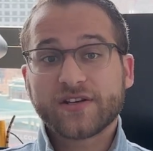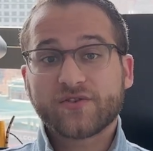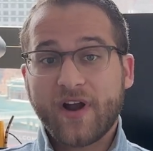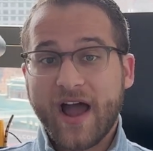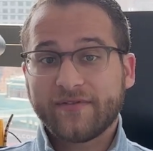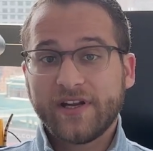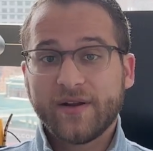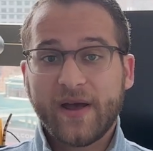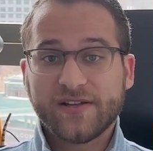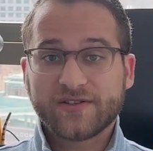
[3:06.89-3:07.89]
gravity
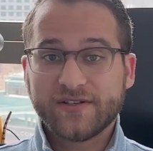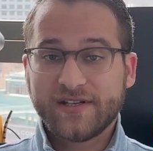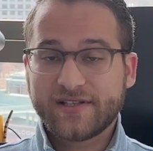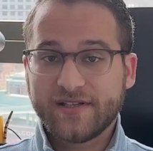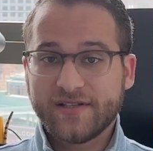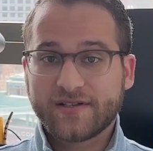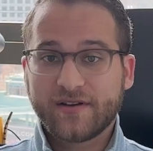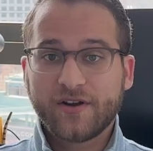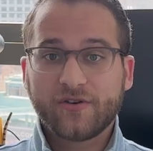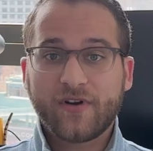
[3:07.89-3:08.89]
depends on distance,
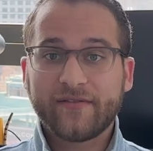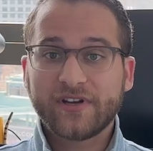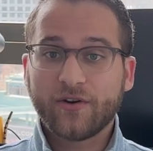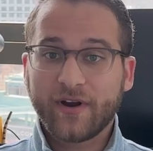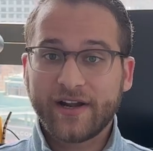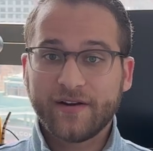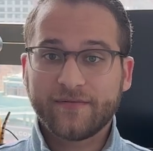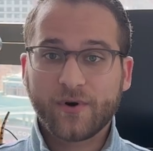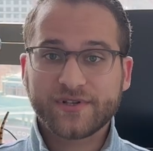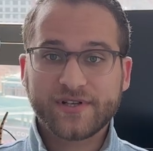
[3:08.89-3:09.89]
gravity gradient
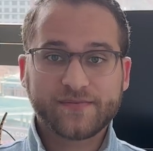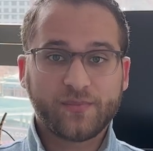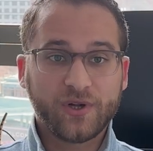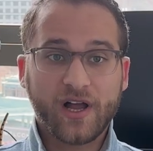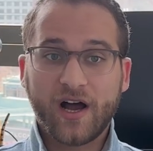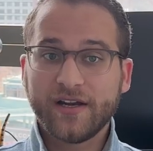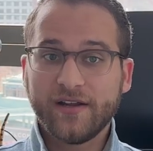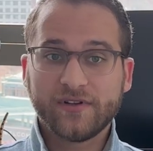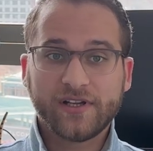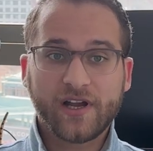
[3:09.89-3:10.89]
forces pull
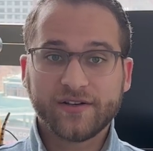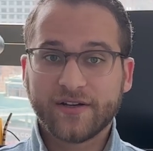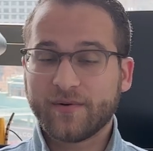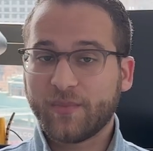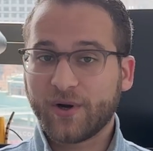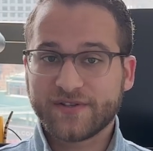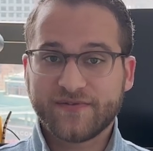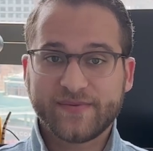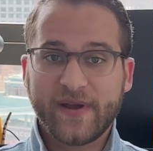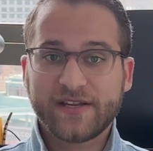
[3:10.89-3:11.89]
unevenly on different parts of the
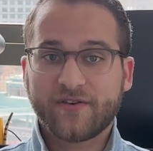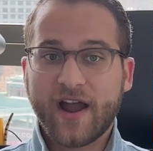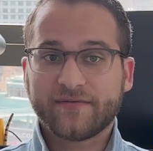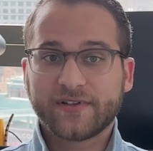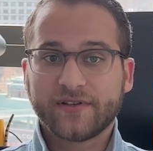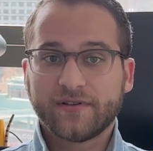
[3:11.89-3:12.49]
spacecraft.